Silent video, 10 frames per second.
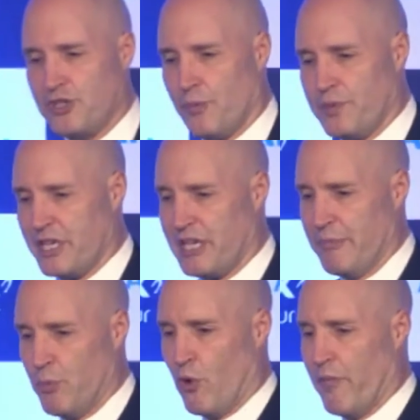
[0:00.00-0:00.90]
not particularly
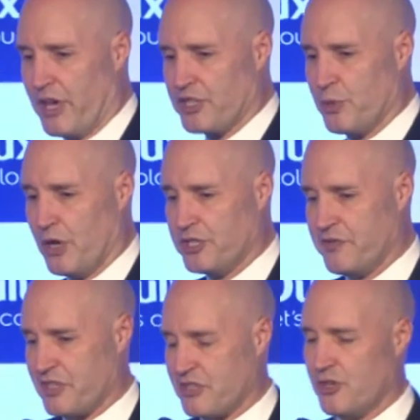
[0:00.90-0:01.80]
boring as well, because of
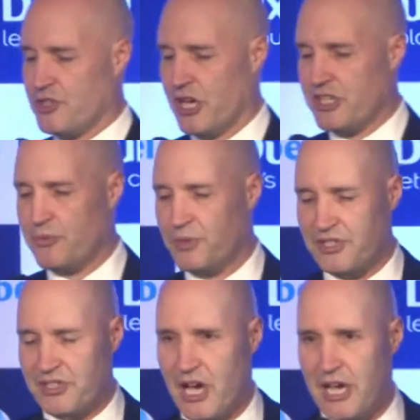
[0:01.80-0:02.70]
its association with the
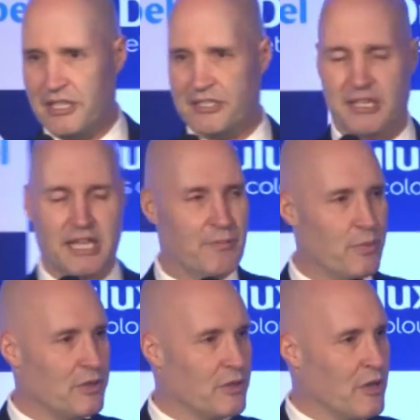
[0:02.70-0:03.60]
sky and the sea and
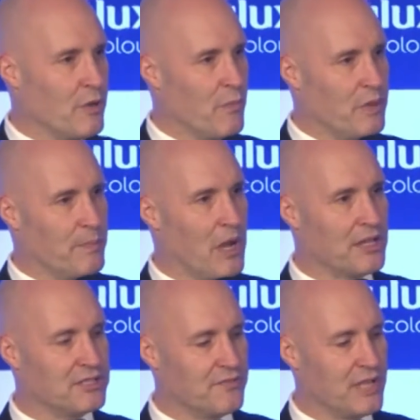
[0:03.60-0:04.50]
with
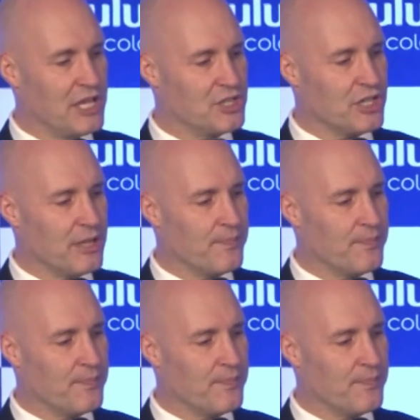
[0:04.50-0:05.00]
parts of nature.